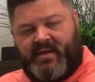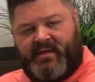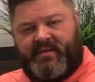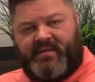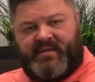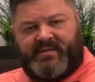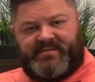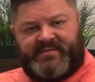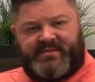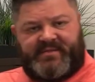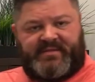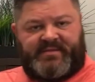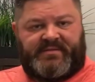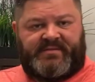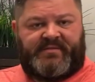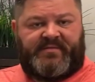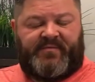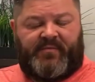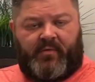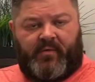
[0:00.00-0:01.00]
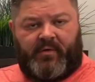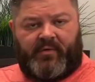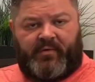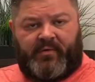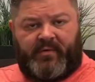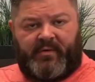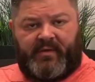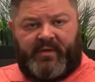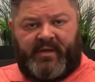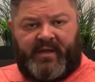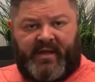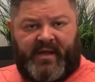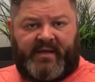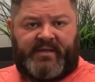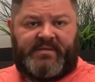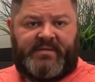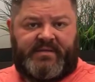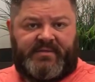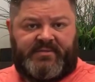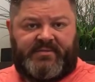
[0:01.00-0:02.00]
This is for
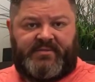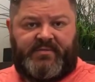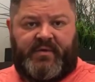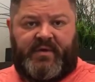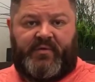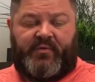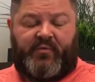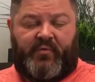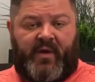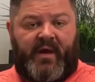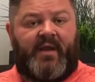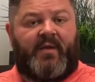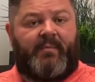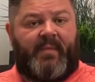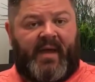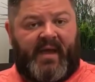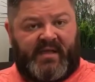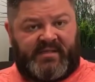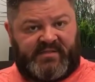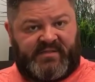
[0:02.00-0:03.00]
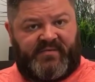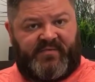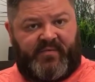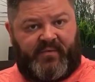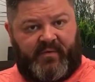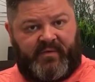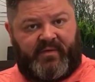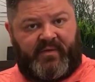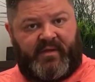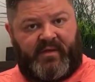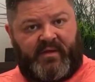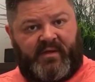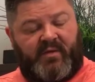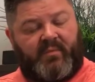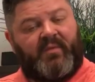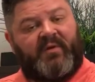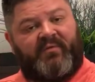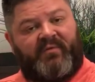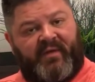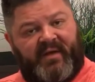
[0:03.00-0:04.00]
connecting to a trach mask for the
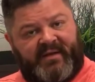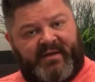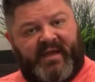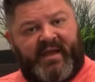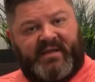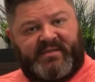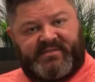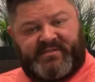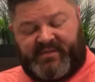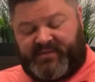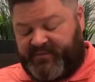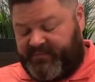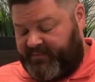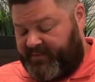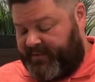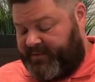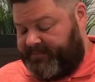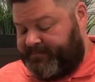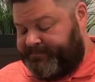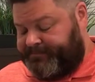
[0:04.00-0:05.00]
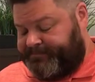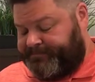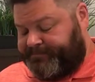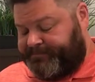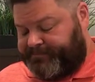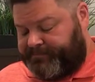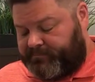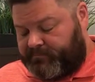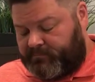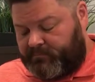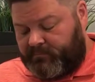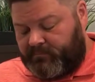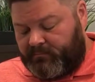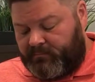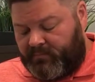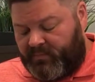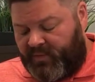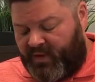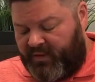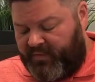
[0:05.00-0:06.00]
humidified gas delivery.
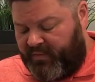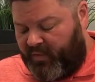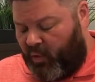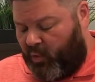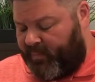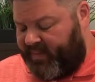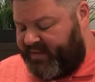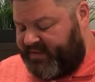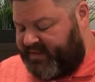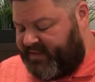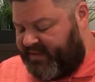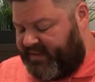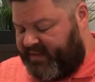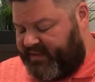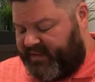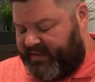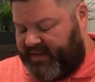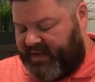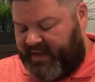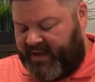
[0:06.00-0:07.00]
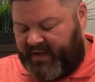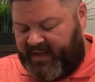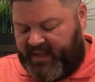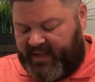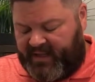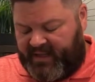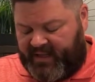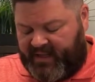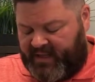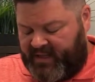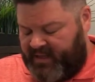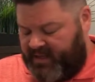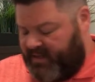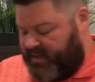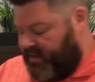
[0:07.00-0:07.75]
The OPT 980